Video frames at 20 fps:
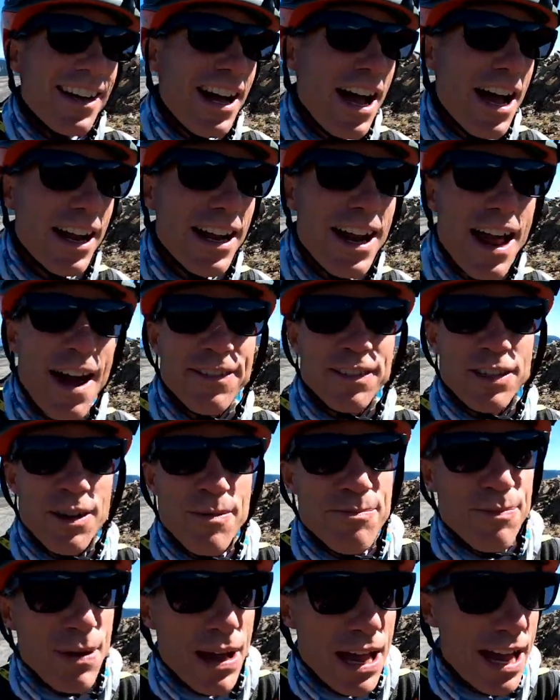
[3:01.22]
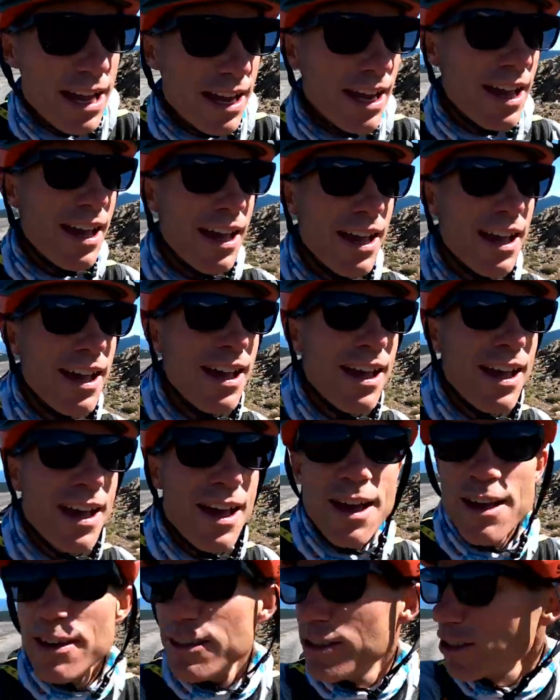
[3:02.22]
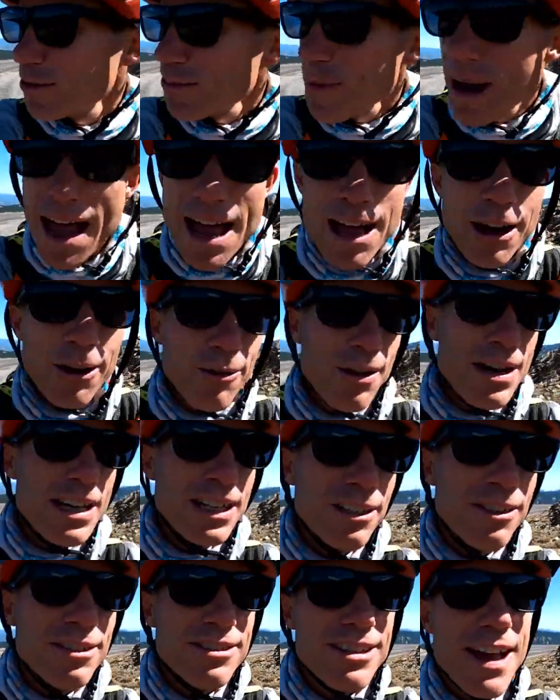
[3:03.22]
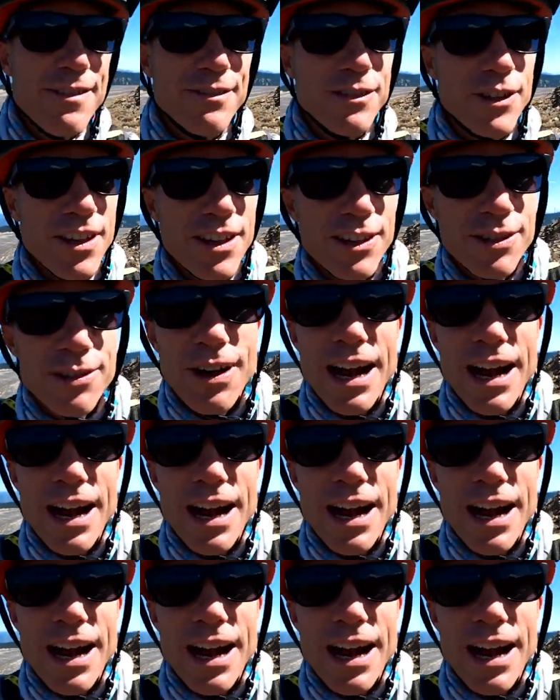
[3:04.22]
I'm gonna have some big smile wrinkles after this